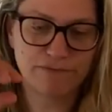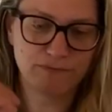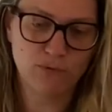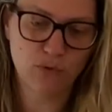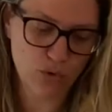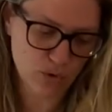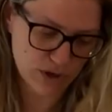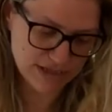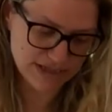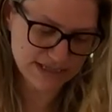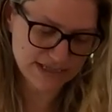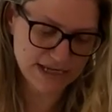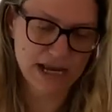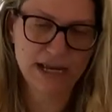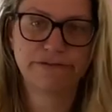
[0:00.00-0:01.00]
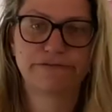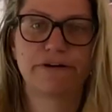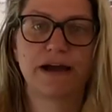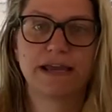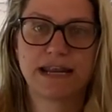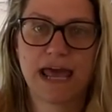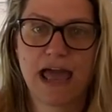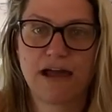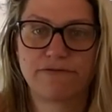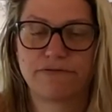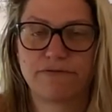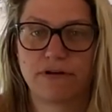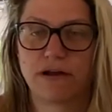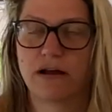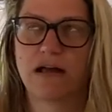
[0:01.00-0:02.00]
for sci-fi and
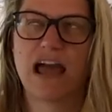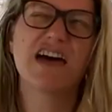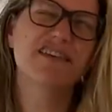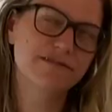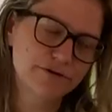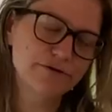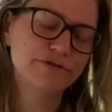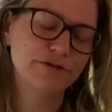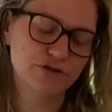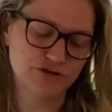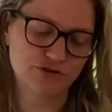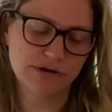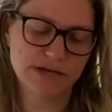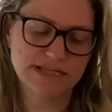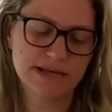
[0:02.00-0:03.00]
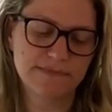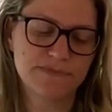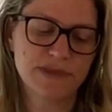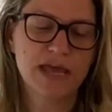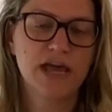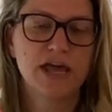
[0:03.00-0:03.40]
ethnofuturism.